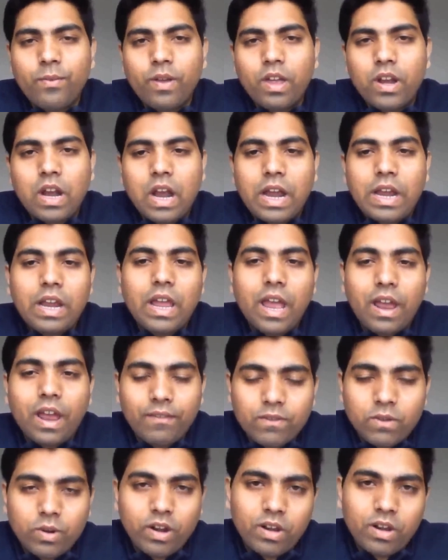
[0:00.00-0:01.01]
where I
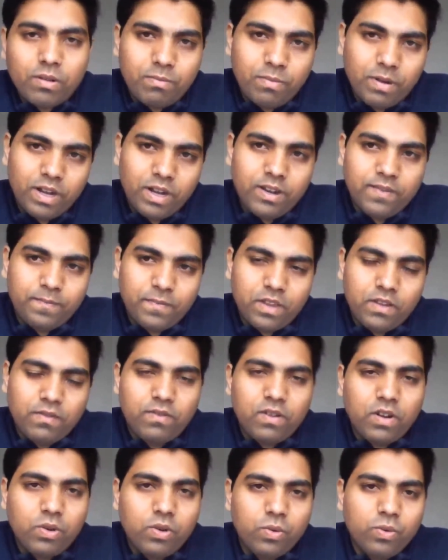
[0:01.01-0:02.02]
have to get paid.
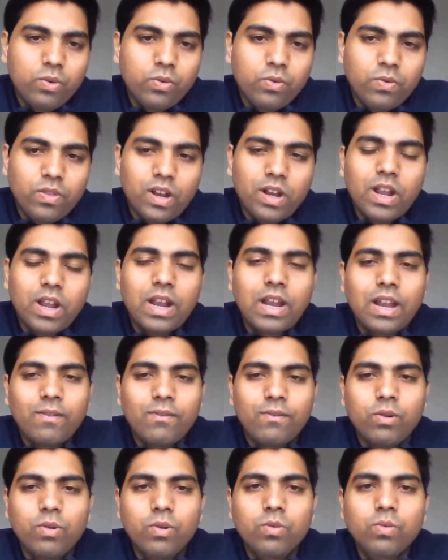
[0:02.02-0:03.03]
If I don't do that, I'll
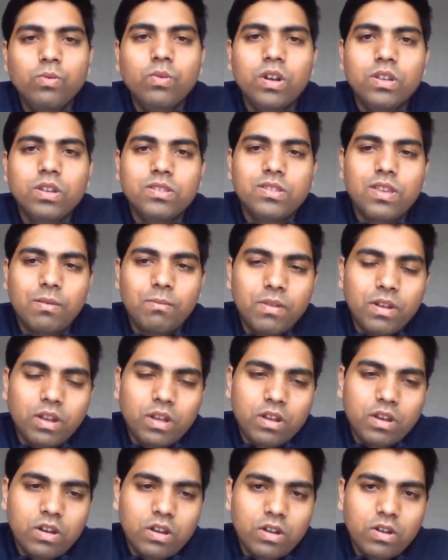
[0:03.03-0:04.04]
have to do a
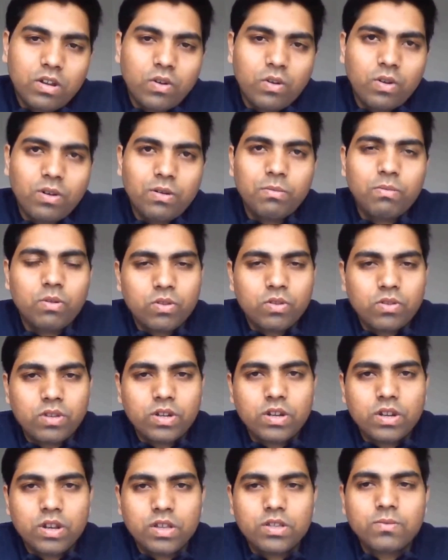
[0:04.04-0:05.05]
seminar or a
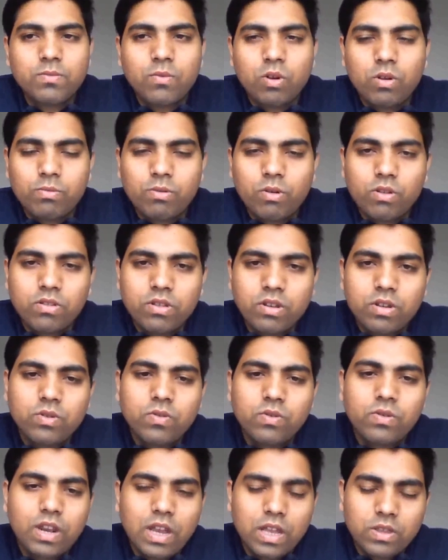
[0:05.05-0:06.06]
project, a small
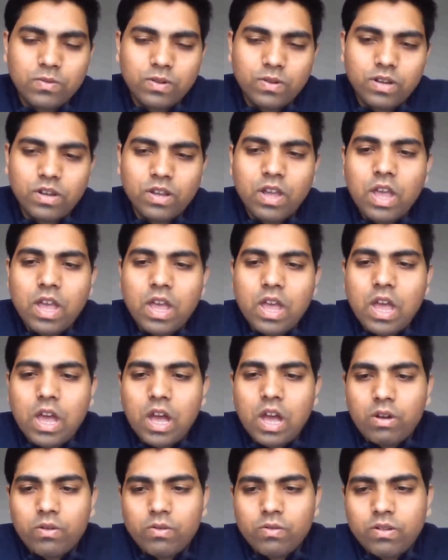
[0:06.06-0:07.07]
project to graduate.
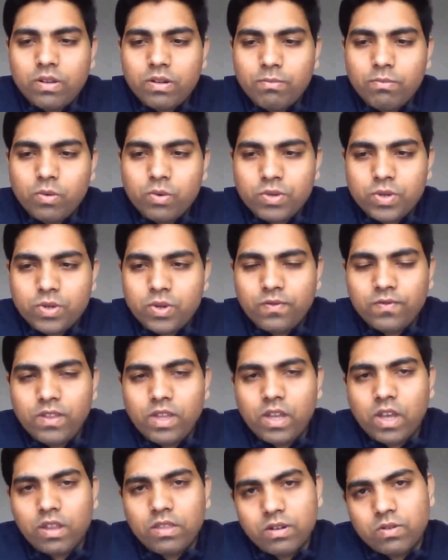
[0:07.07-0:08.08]
However, most
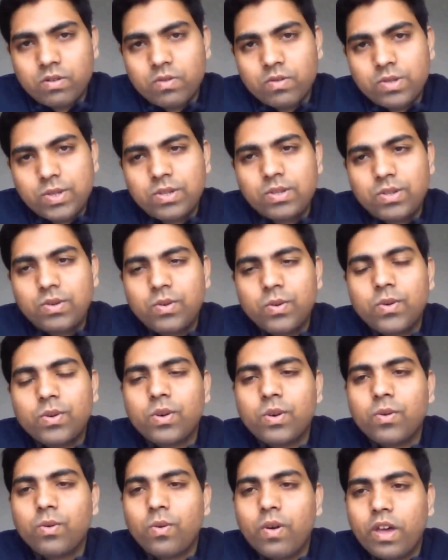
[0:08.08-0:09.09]
of the other courses
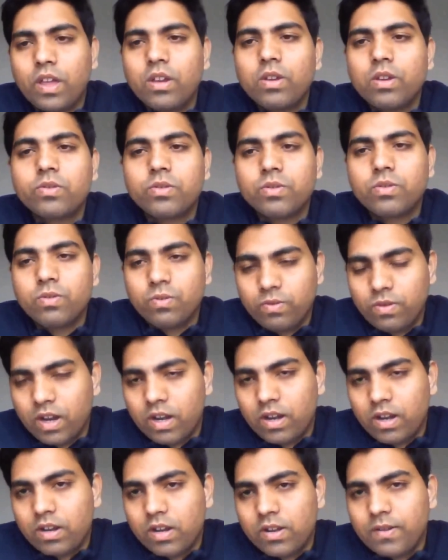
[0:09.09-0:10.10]
don't require you to do
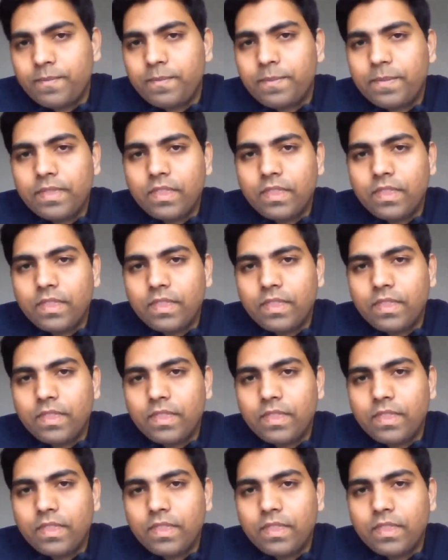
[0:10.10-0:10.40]
that,